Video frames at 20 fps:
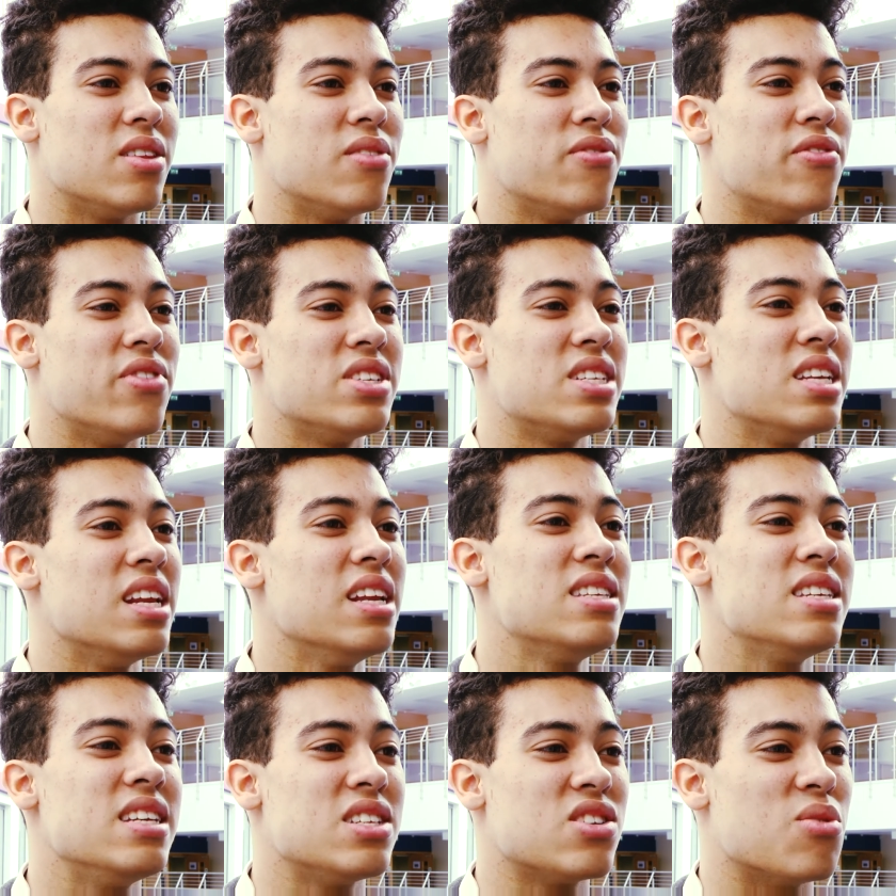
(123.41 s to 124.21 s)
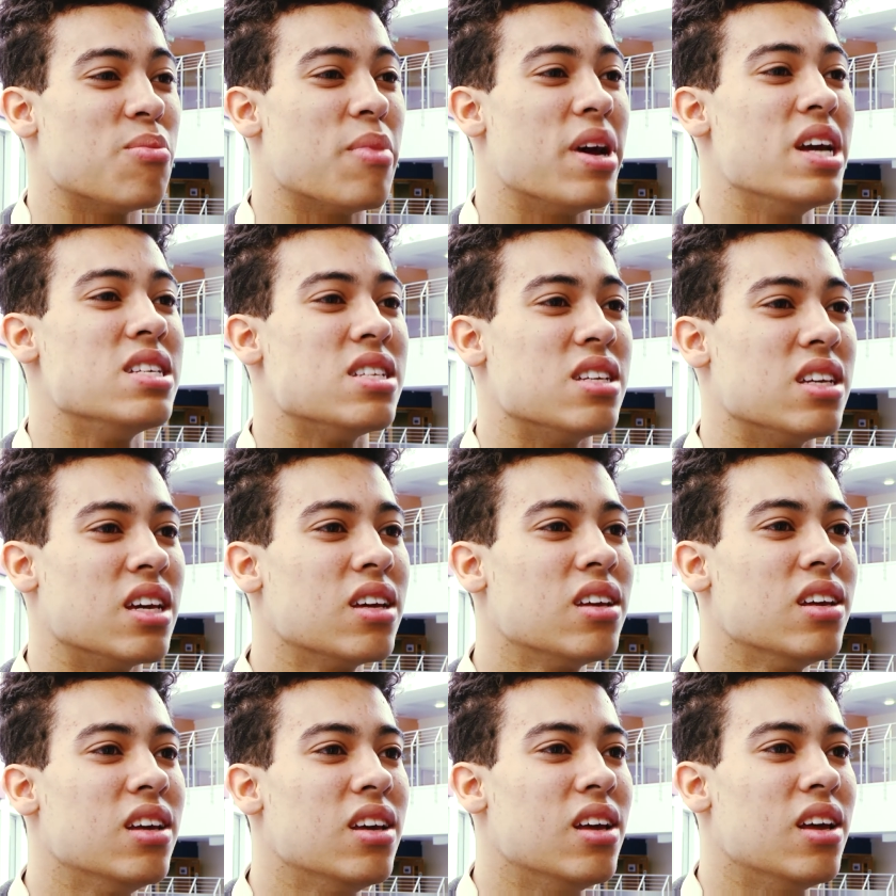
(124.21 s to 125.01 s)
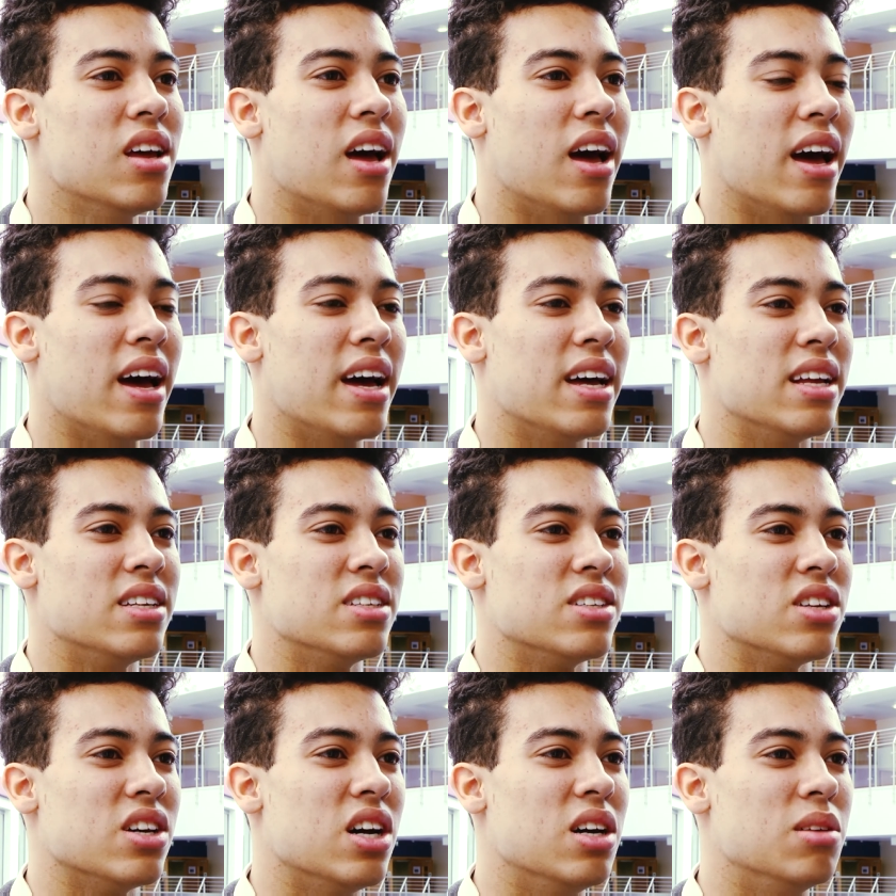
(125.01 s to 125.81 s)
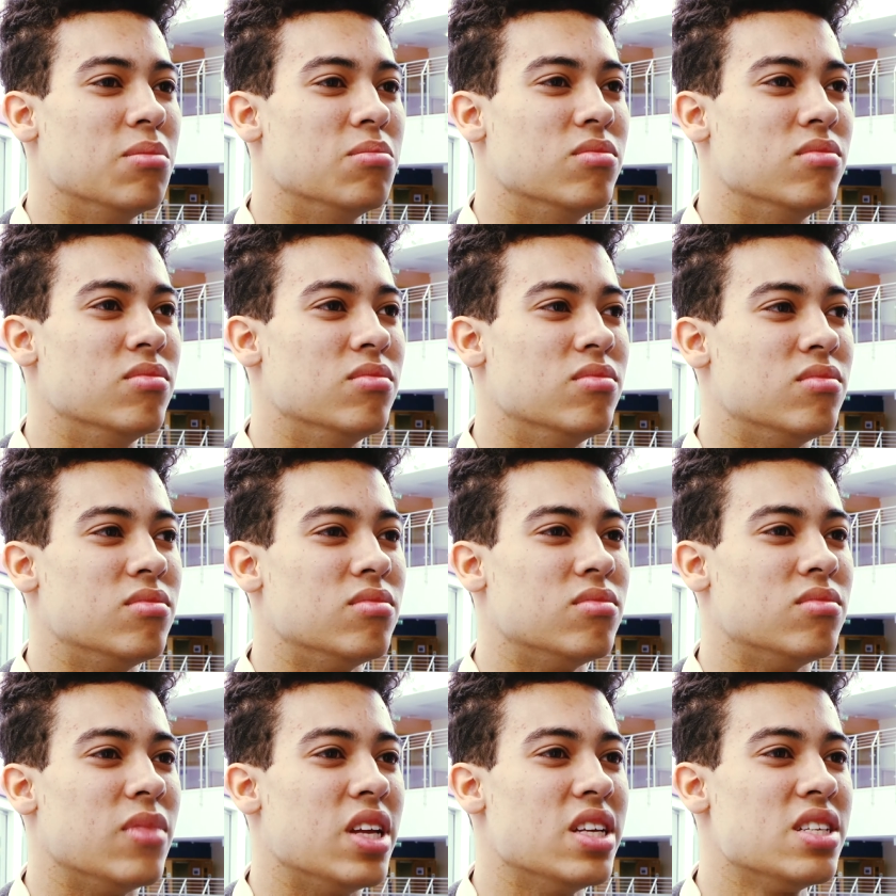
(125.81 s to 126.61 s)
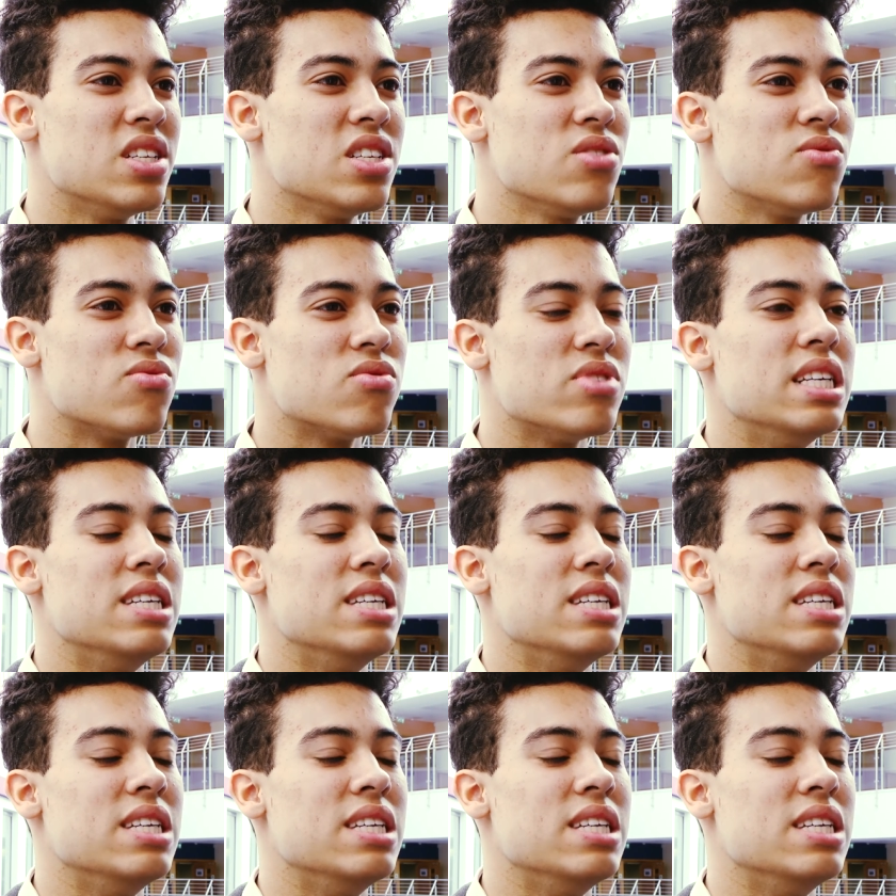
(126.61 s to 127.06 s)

The facilities are amazing, and it's just a